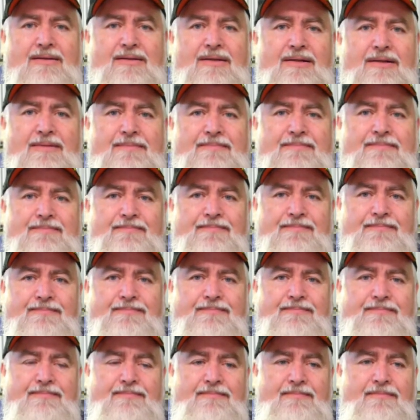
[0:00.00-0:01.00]

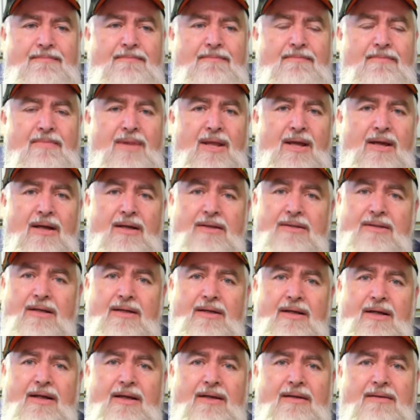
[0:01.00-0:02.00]
So
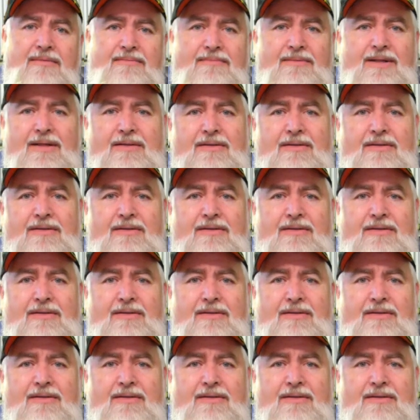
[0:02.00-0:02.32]
yeah,